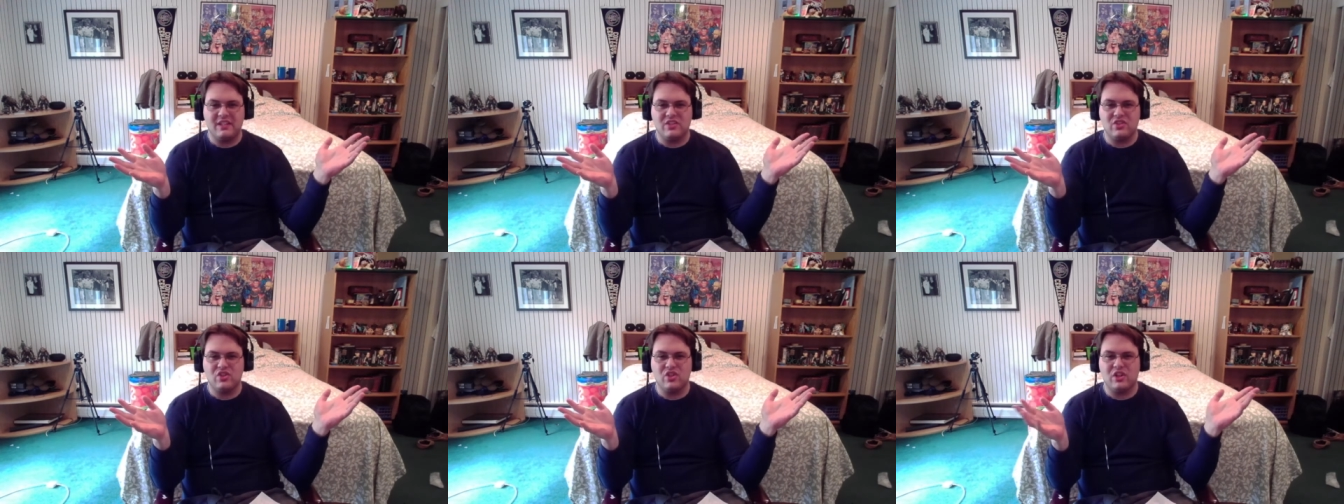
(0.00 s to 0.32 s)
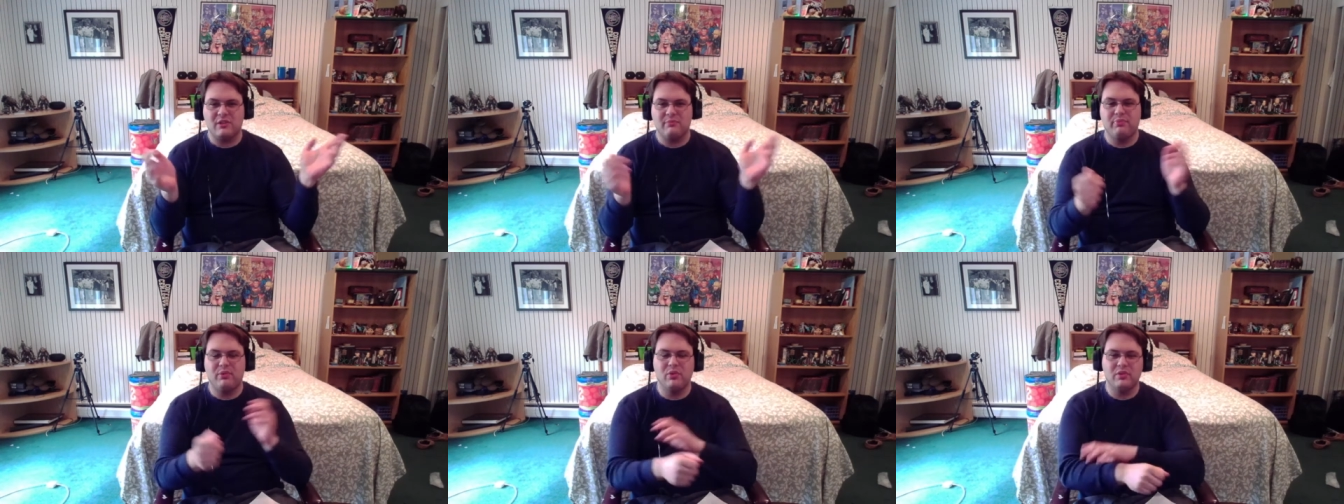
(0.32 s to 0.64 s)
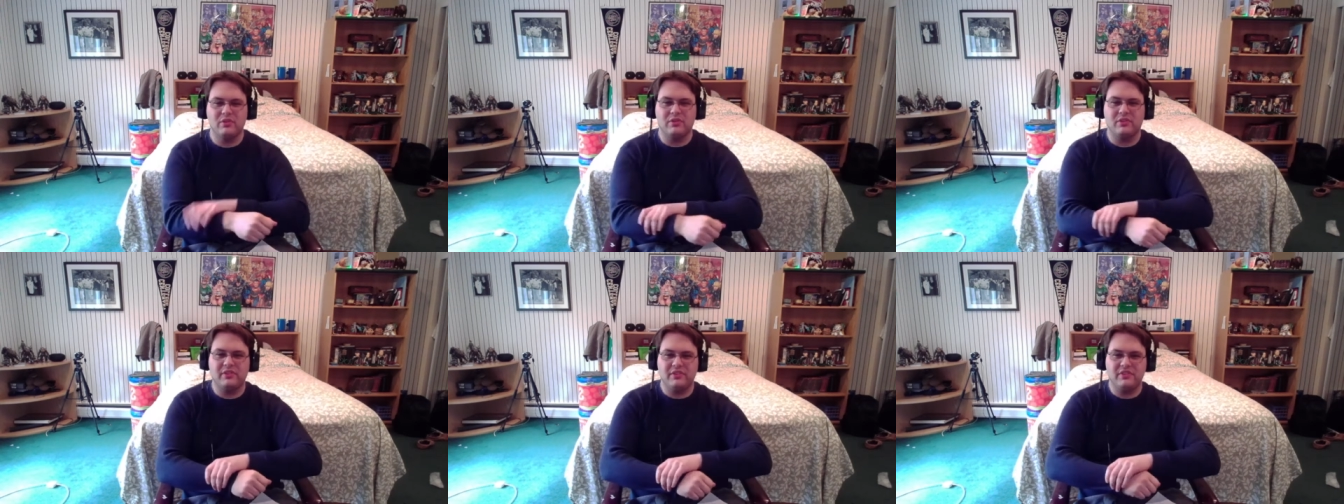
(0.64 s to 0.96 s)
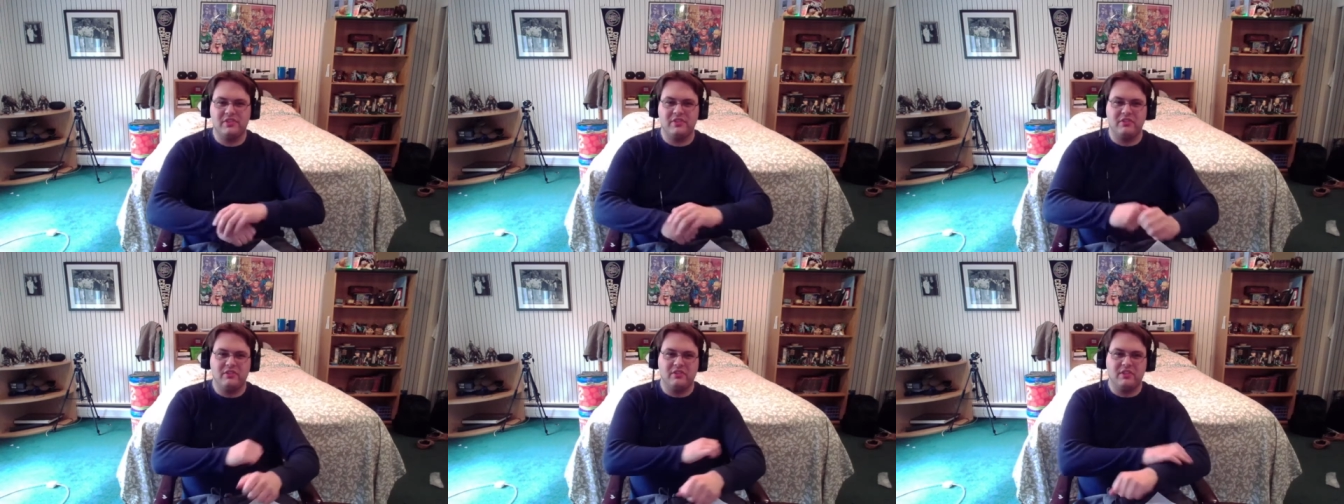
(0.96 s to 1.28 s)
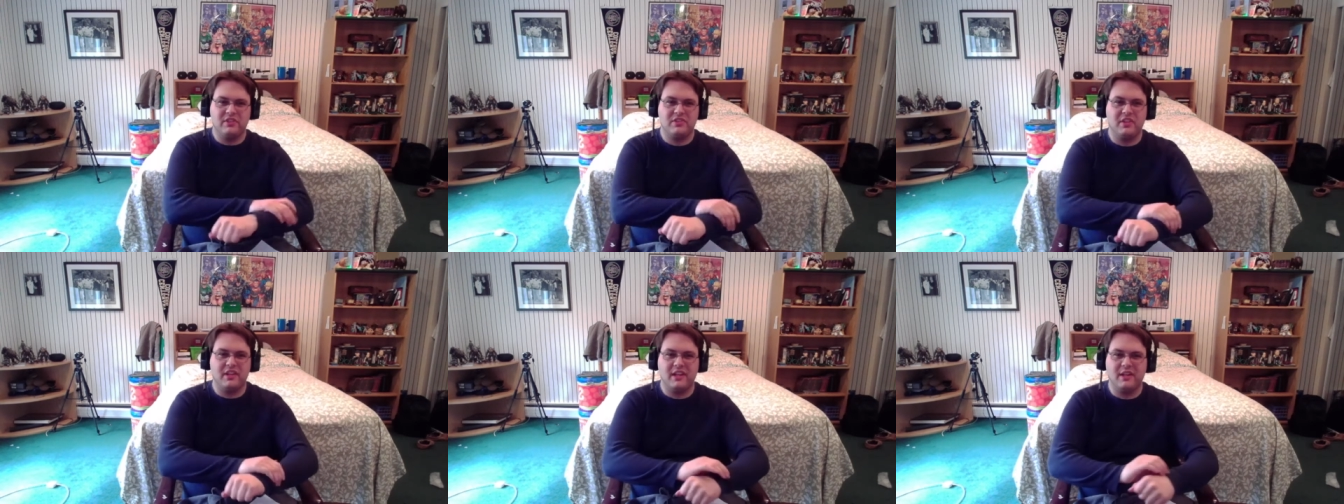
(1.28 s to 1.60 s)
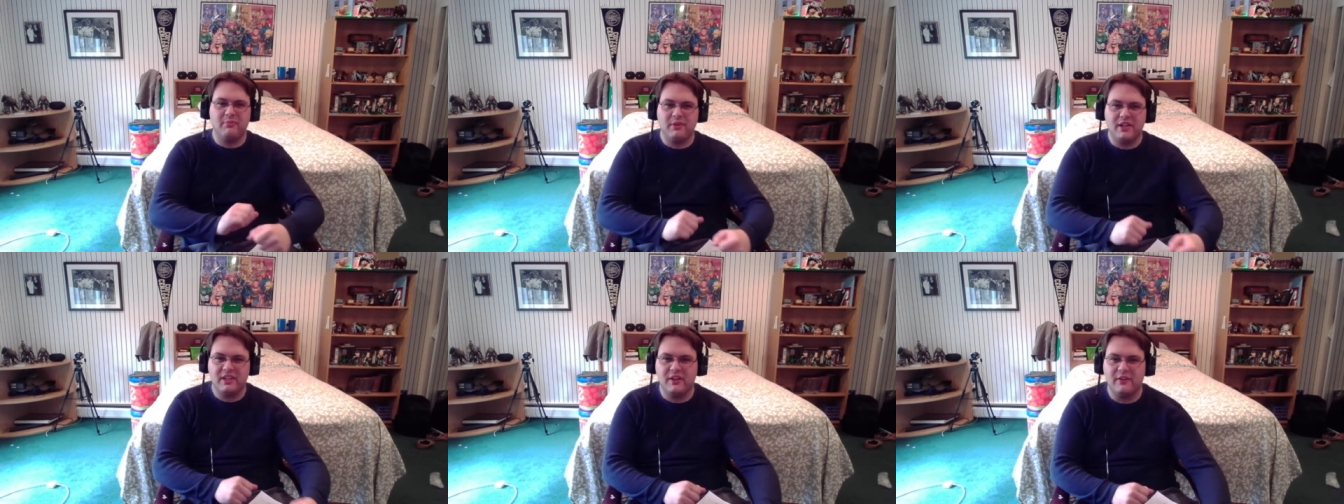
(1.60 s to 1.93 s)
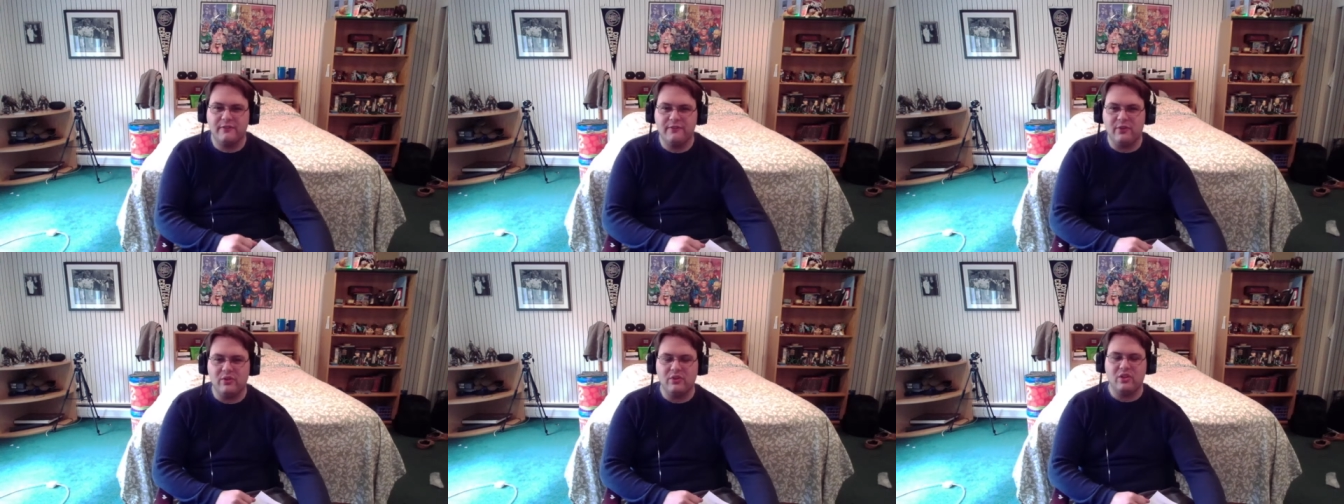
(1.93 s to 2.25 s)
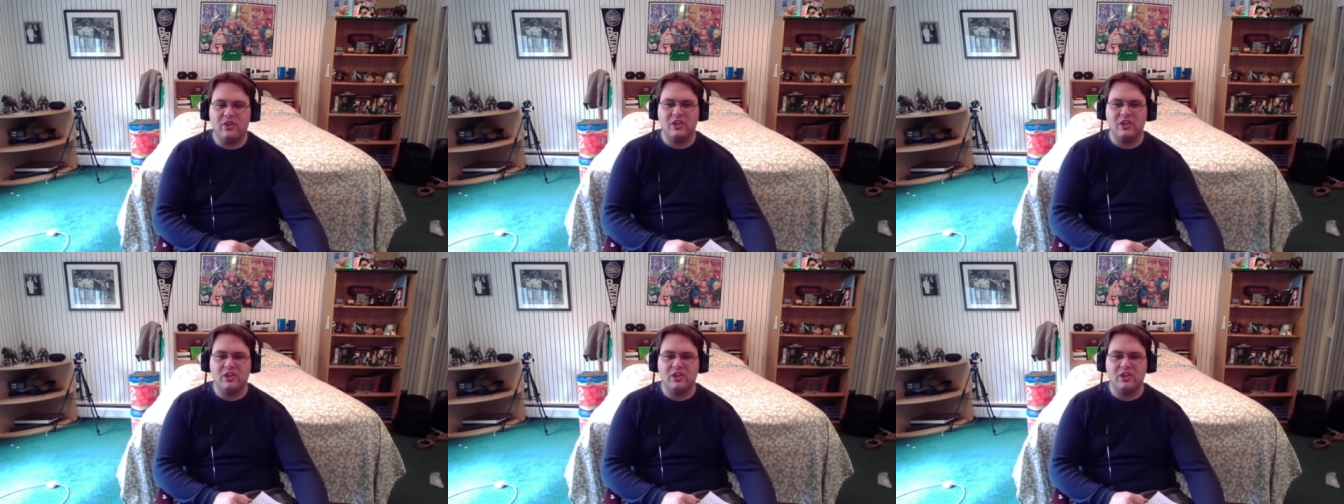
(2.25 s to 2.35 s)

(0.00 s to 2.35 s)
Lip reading: Stark portal so they can bring their full